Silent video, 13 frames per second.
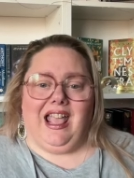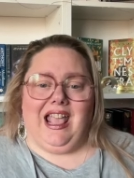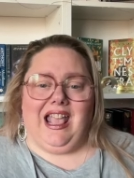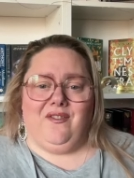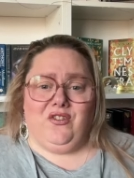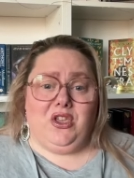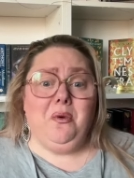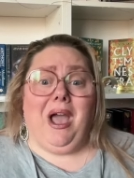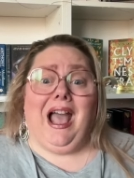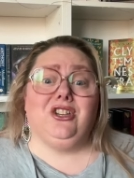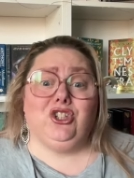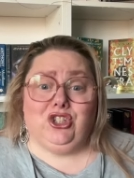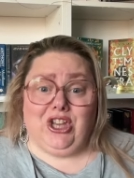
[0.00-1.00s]
if you
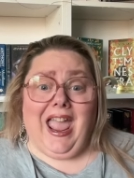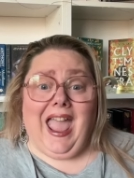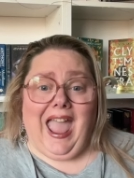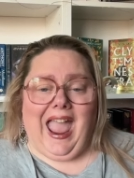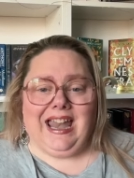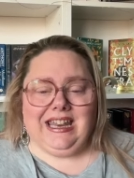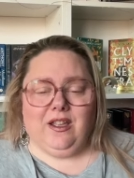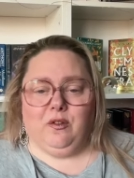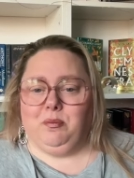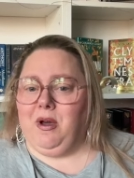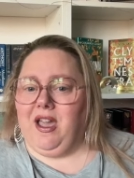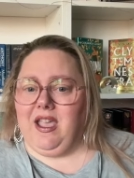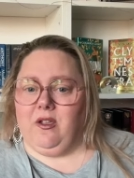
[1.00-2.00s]
share any of
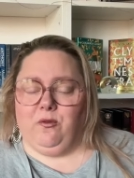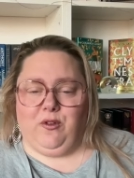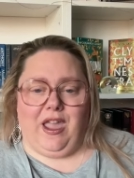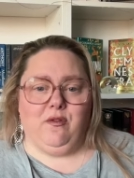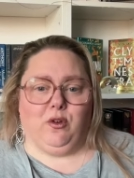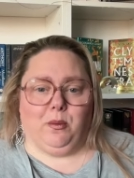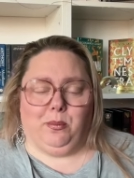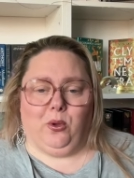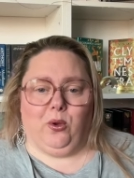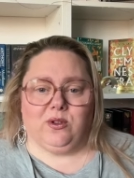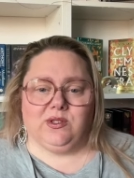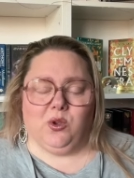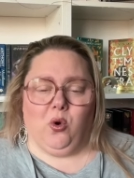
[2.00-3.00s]
my favorite
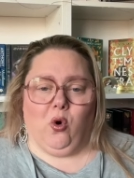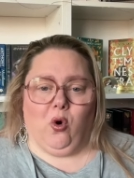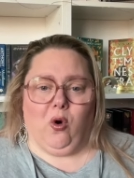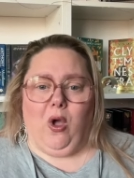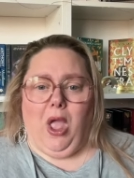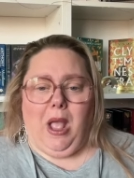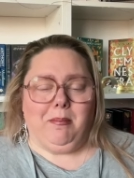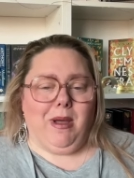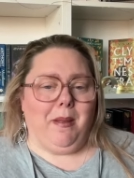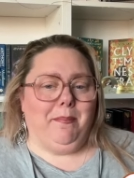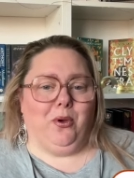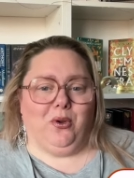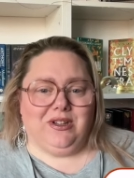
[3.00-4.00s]
books or my
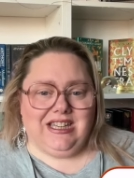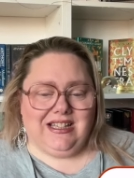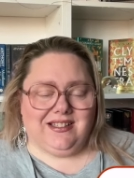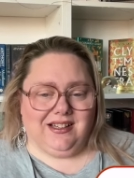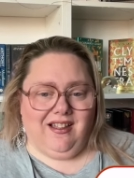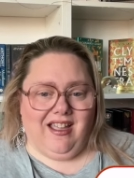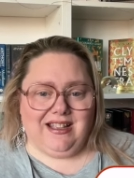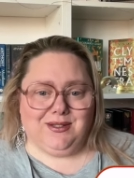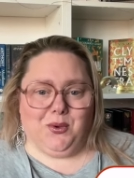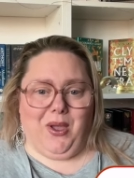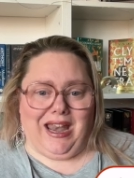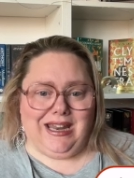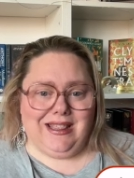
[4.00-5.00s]
book dislikes
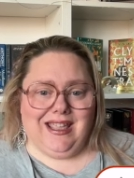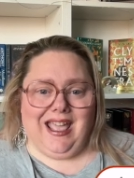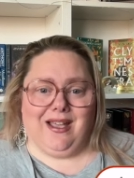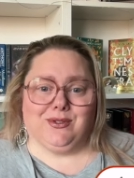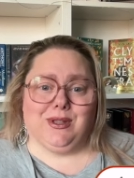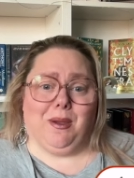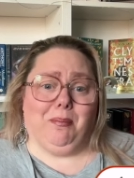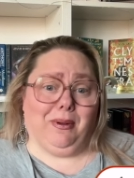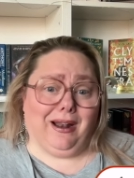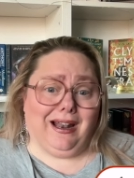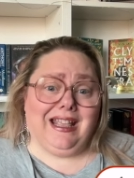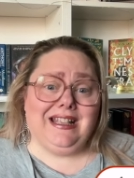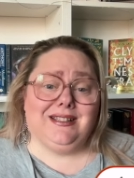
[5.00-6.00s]
or anything else,
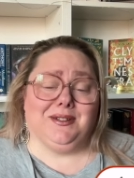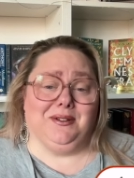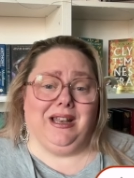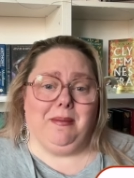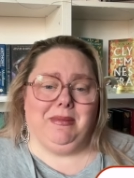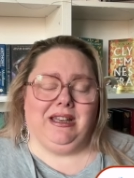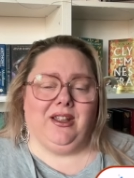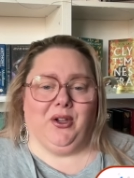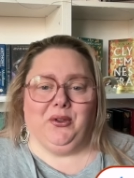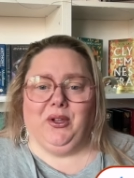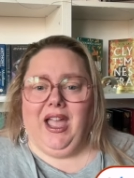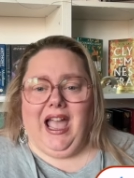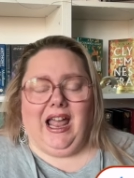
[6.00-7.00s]
please do let me
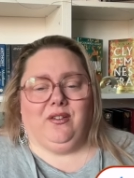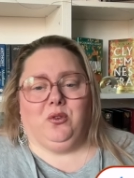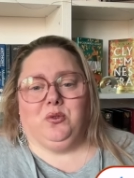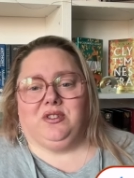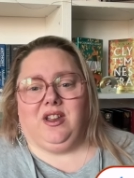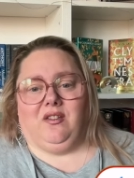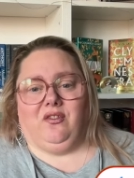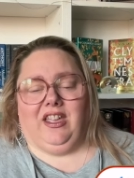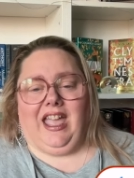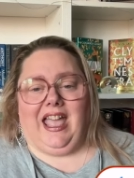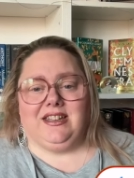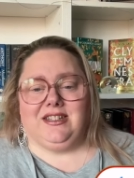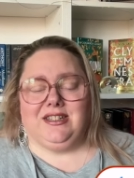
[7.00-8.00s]
know. And of course, don't
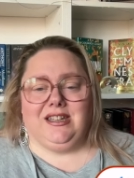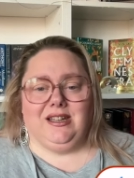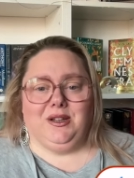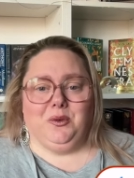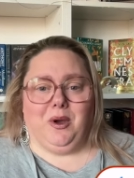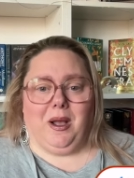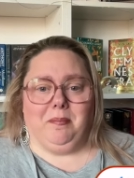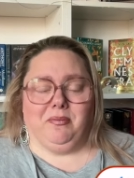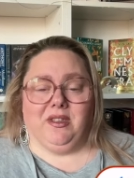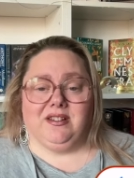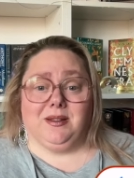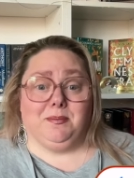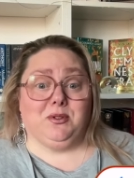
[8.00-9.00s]
forget to um,
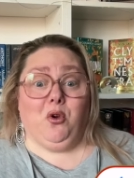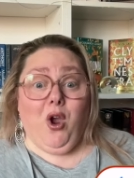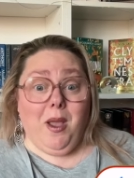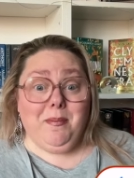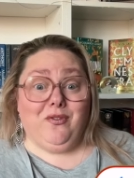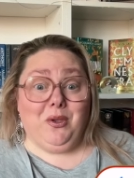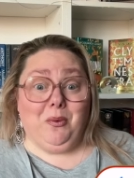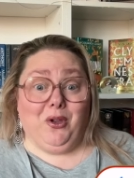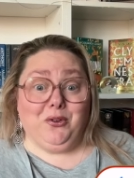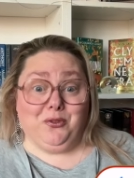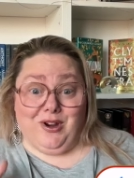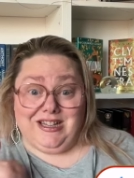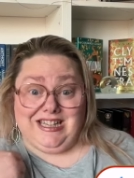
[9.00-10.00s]
subscribe if you aren't
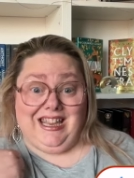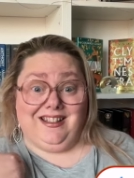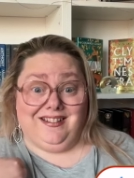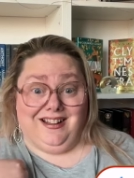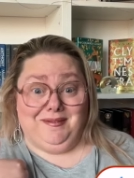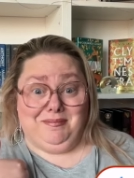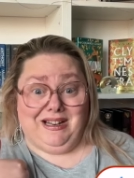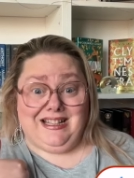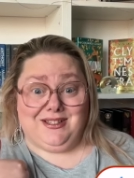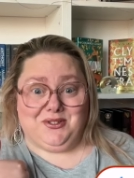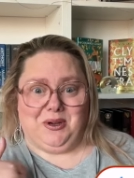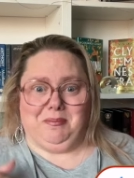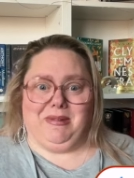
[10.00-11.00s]
already. Please
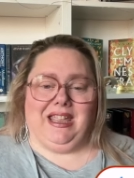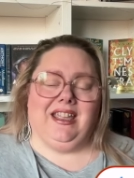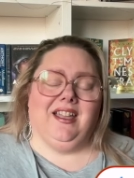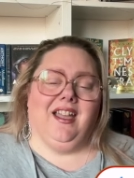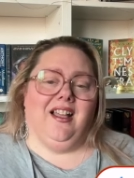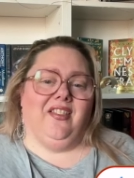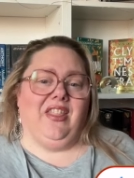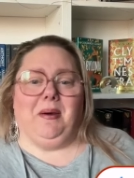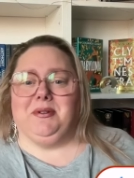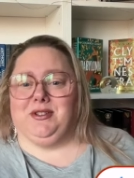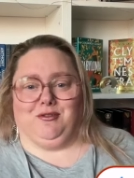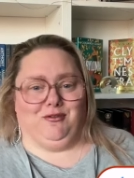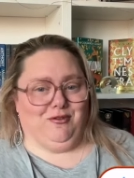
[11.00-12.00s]
join me. And that
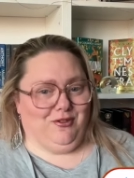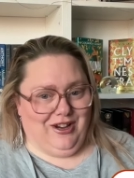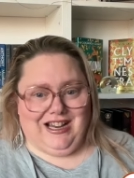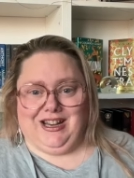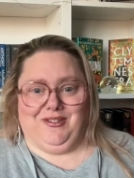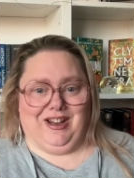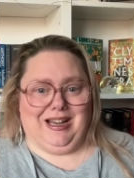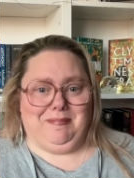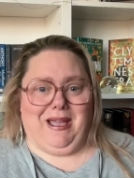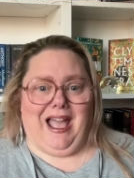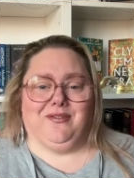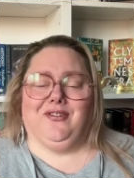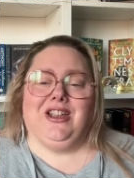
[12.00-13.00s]
was a really, really
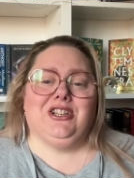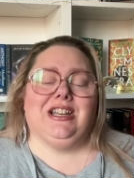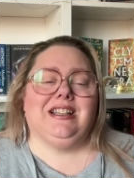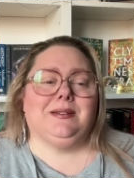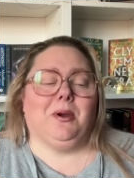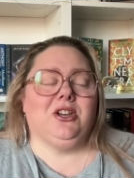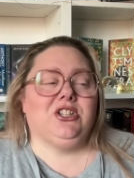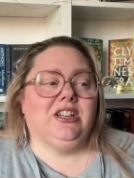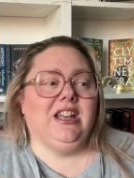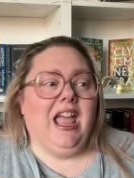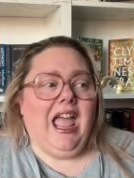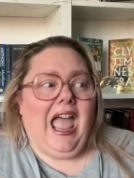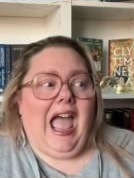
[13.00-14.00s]
bad facial expression.
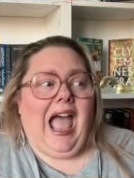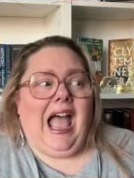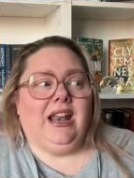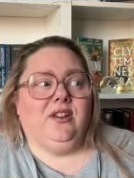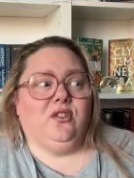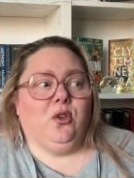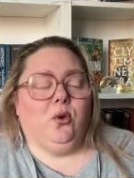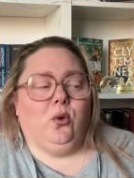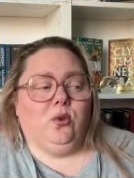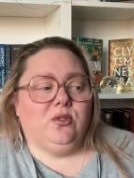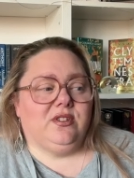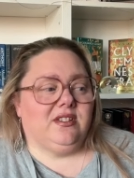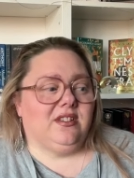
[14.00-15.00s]
And of
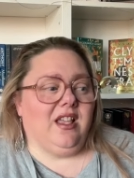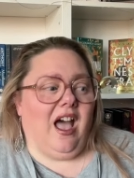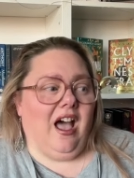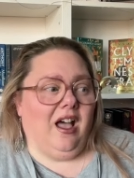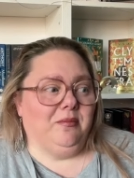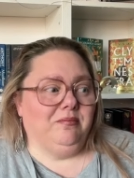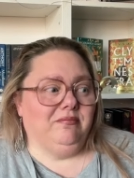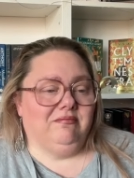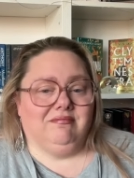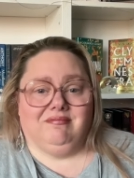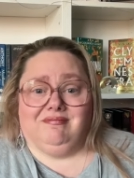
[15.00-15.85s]
course, um,